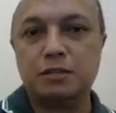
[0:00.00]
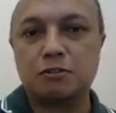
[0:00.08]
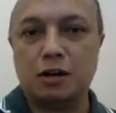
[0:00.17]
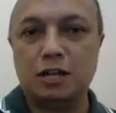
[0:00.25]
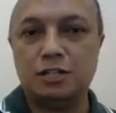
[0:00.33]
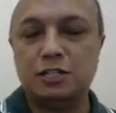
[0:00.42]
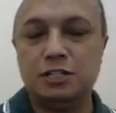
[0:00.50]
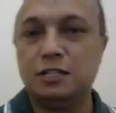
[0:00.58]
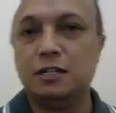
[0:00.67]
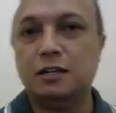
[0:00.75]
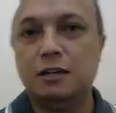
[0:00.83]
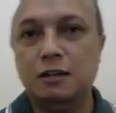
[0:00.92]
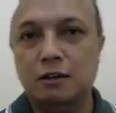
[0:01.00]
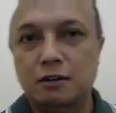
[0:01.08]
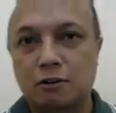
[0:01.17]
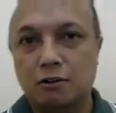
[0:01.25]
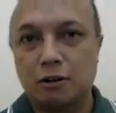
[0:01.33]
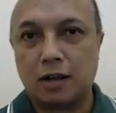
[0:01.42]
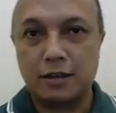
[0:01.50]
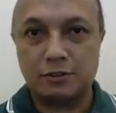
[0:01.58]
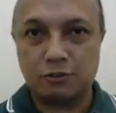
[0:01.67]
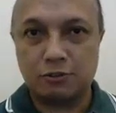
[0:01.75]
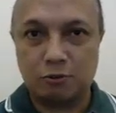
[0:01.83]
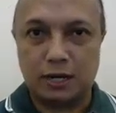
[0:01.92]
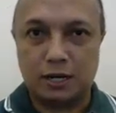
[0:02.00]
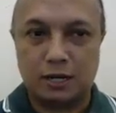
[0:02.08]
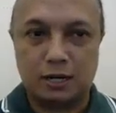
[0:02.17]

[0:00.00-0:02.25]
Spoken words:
correlation or chi-square.